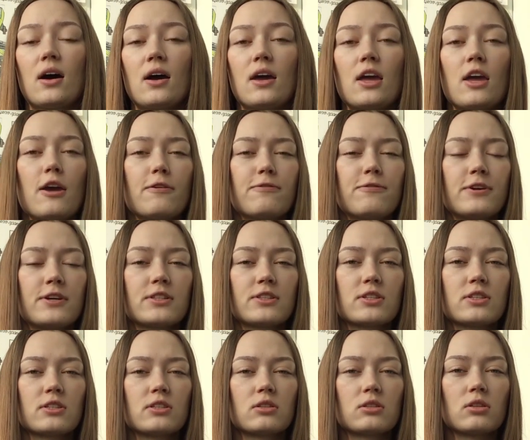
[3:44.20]
if
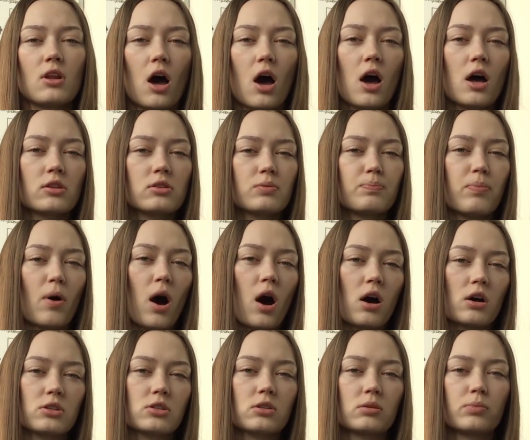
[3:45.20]
it's not
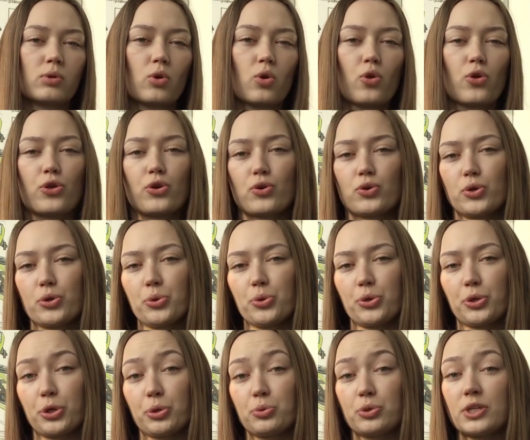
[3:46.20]
possible through
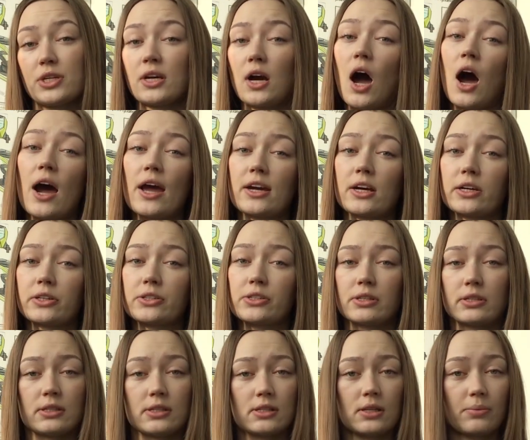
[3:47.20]
using icons
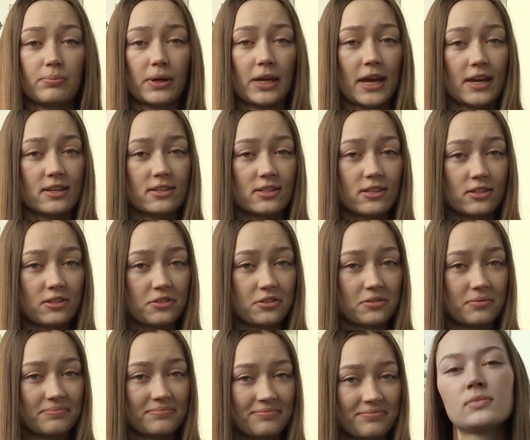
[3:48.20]
in some
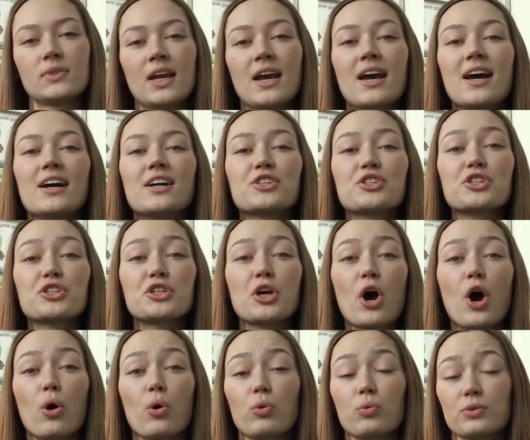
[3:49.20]
cases.
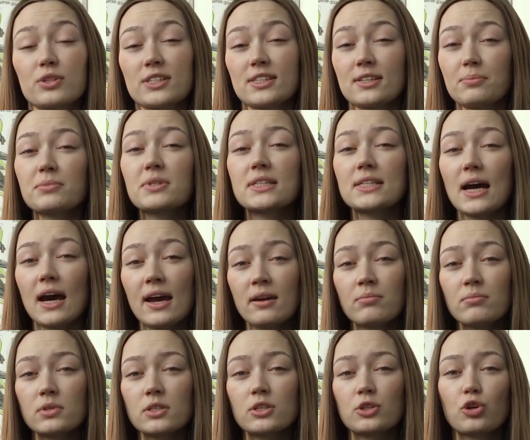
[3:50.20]
So
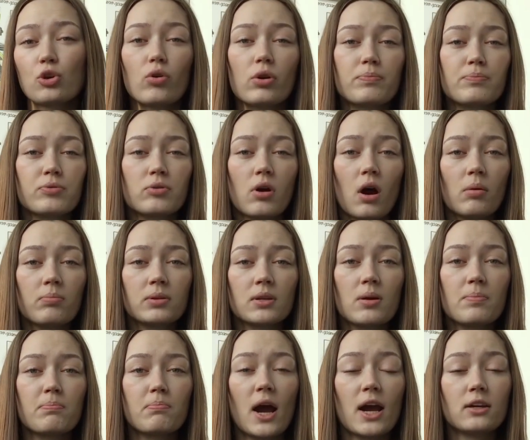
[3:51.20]
sometimes your
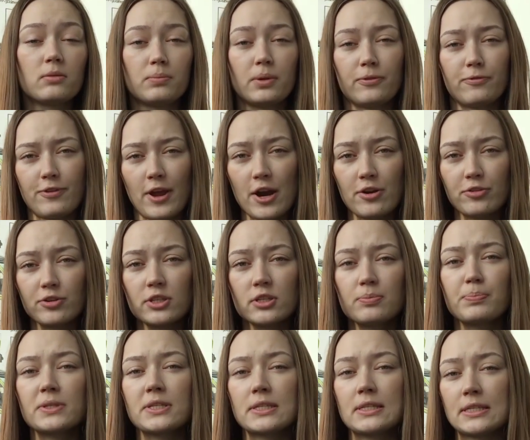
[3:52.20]
problem might be very
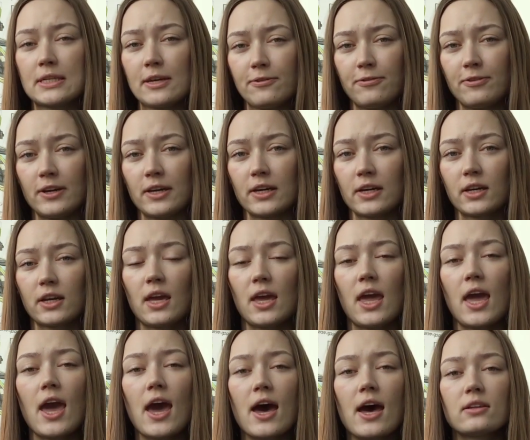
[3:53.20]
specific,
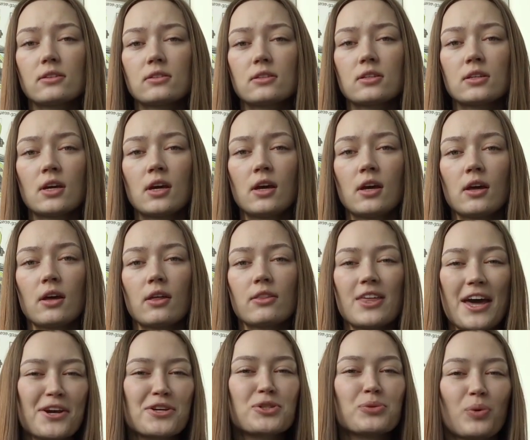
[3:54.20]
and
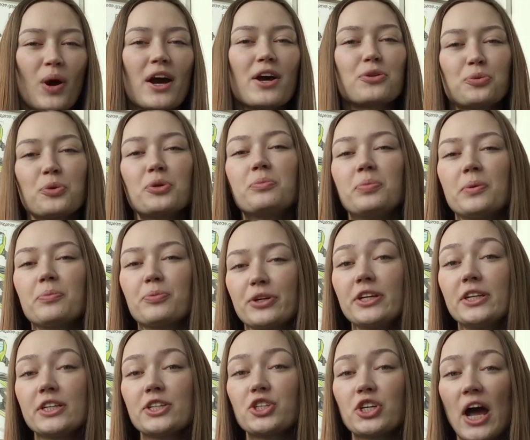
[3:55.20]
that is why it would be
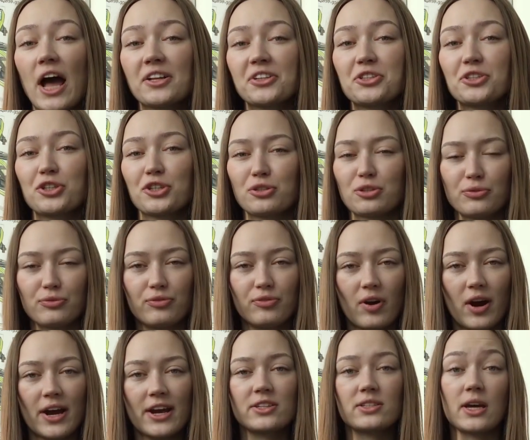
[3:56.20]
pretty challenging to
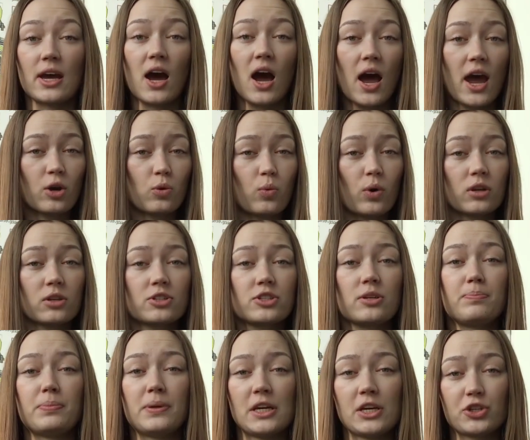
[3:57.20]
find a high quality
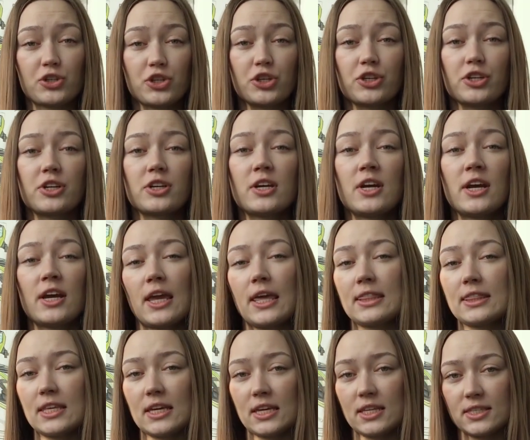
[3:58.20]
picture in
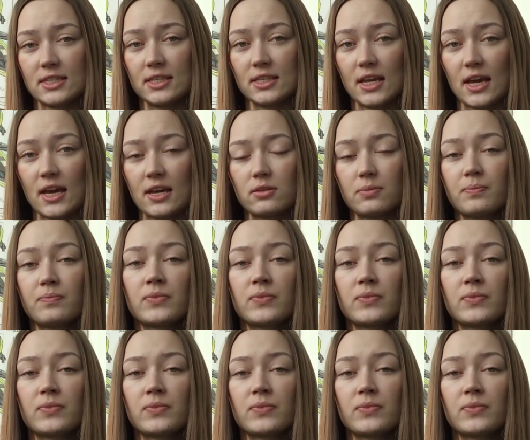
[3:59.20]
the internet.